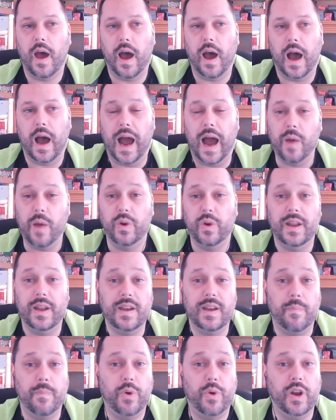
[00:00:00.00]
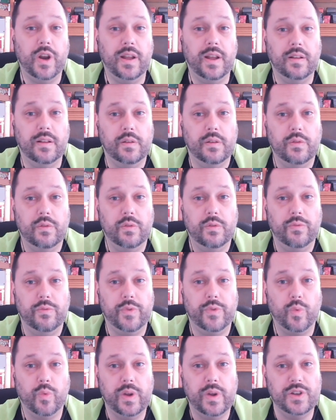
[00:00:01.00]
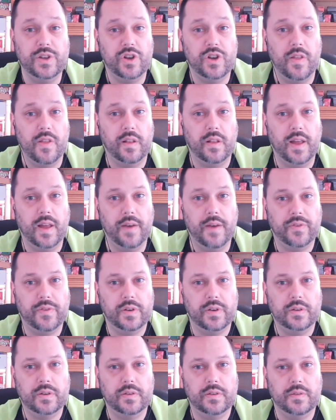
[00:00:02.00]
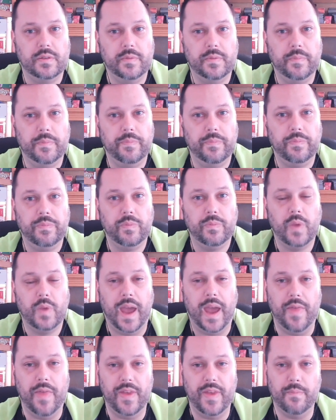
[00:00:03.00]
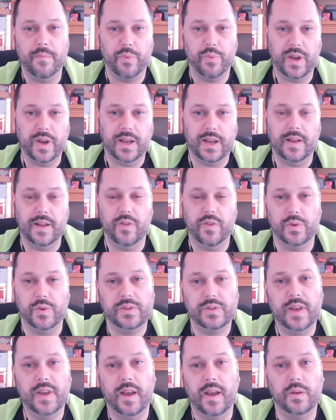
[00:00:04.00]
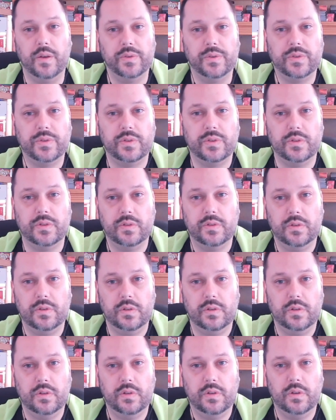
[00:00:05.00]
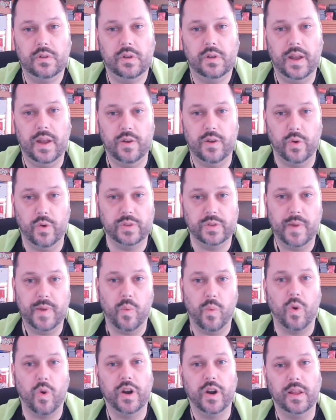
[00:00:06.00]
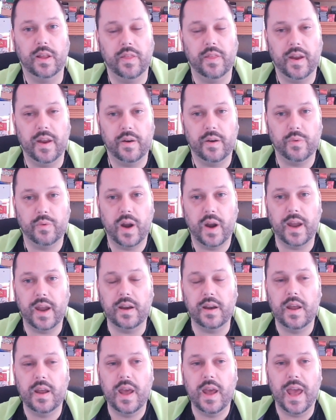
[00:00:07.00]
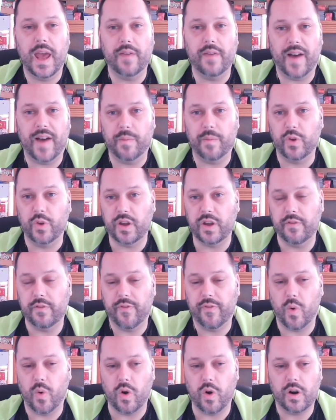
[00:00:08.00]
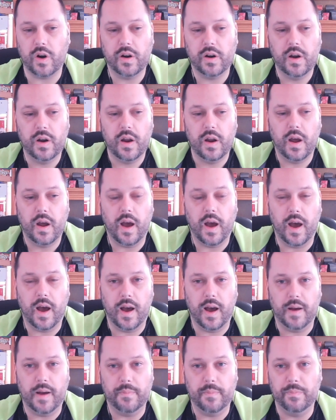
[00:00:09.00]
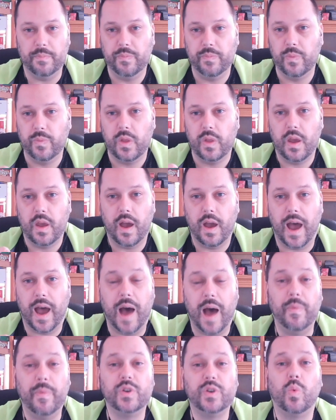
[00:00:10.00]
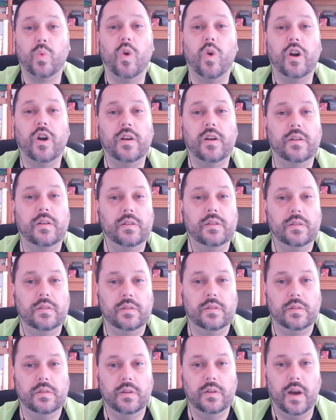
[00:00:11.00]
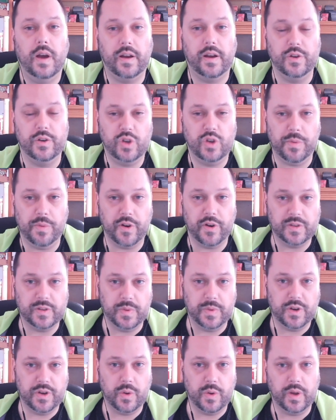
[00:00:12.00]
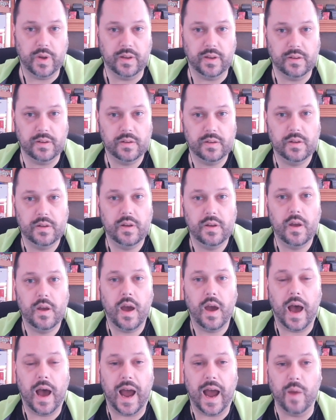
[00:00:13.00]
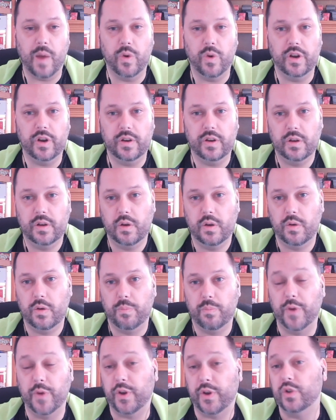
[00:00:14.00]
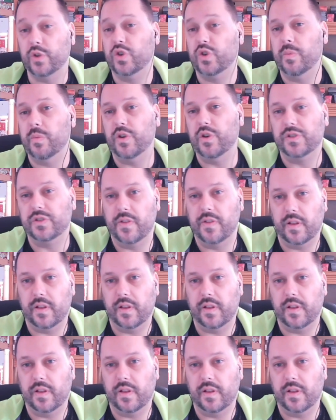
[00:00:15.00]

I would end up putting the region on the left and then bringing in those sales. And notice my wording there, right? If I'm looking for how much work a contributor has been doing, I would put the contributors on the